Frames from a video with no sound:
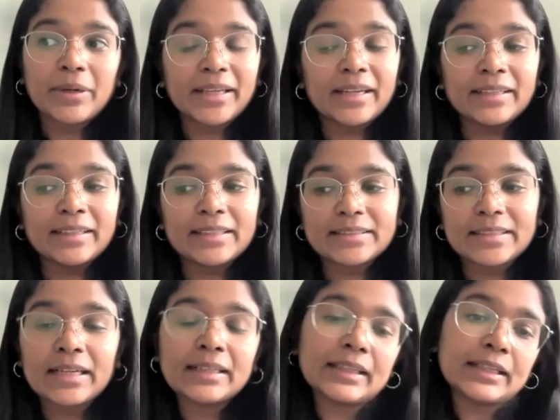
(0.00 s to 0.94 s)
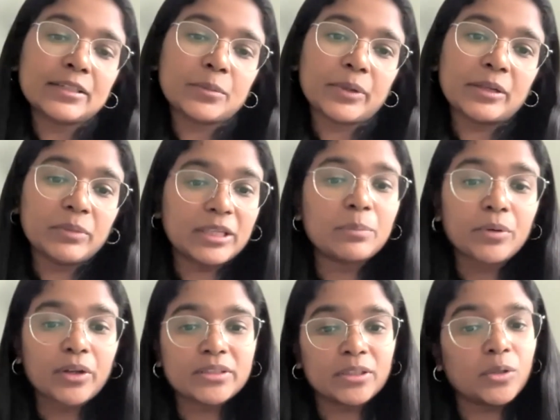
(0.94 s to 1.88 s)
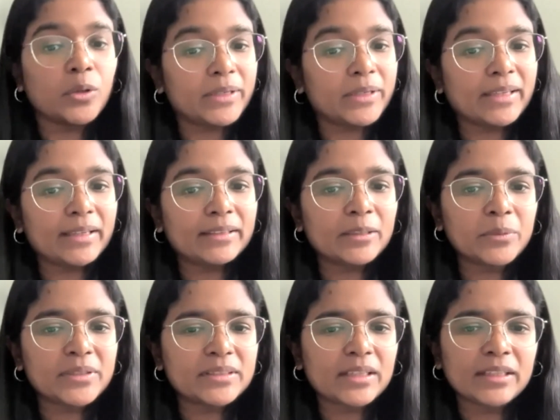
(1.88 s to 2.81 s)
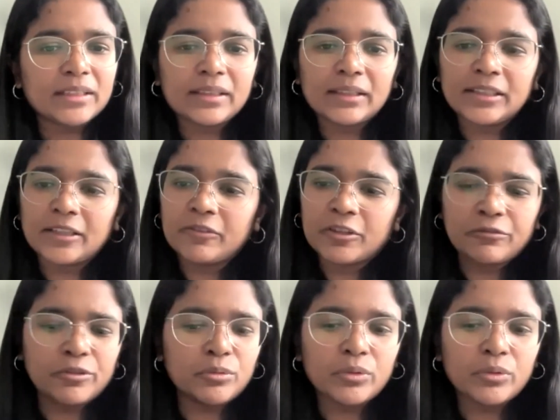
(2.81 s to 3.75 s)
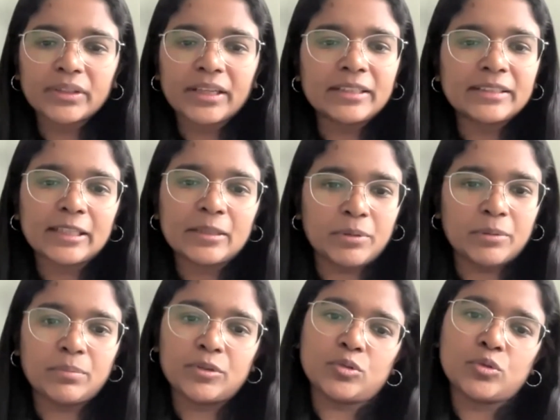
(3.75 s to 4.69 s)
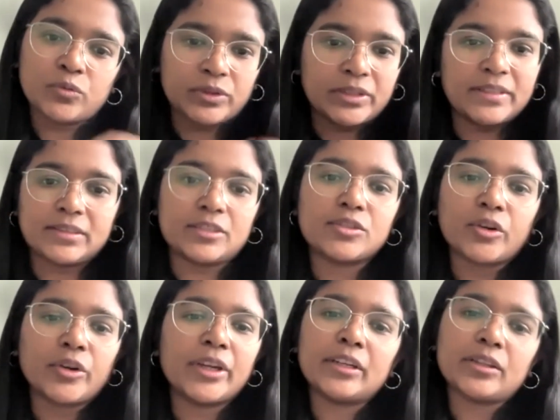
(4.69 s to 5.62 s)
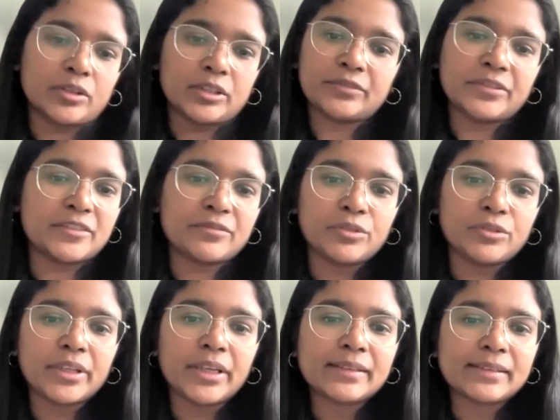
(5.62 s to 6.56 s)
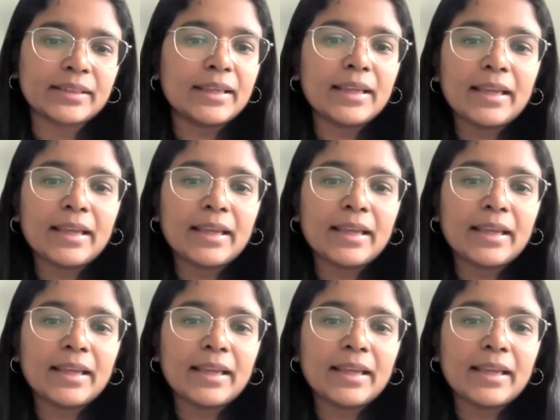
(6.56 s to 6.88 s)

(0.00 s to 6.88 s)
But I understand that when Wiki Project COVID-19 was started, there were fewer than 10 people who first joined on the first few days.